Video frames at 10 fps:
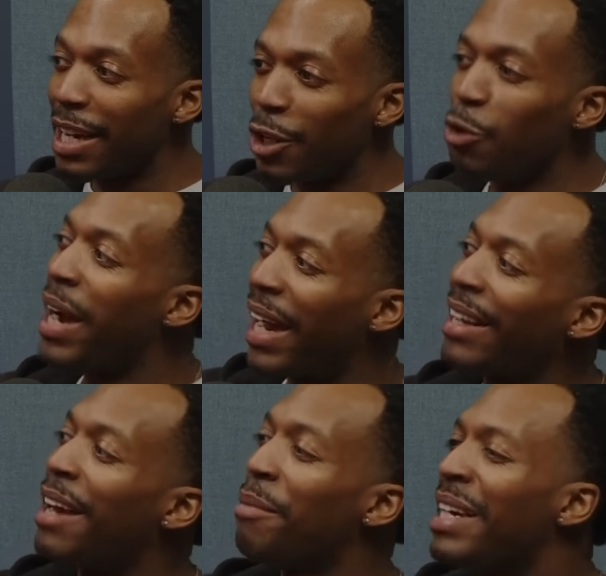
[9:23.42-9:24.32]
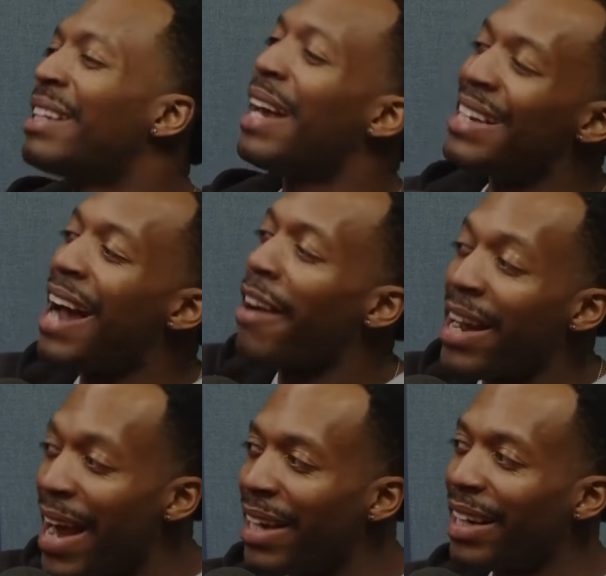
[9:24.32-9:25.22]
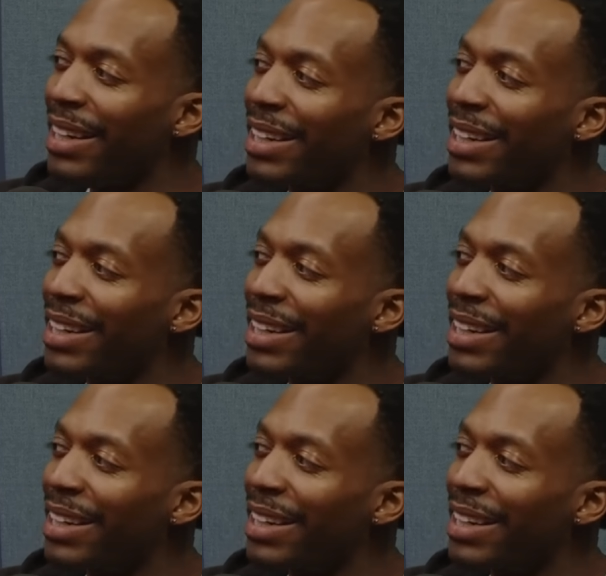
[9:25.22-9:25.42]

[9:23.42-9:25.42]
You gotta are they naked?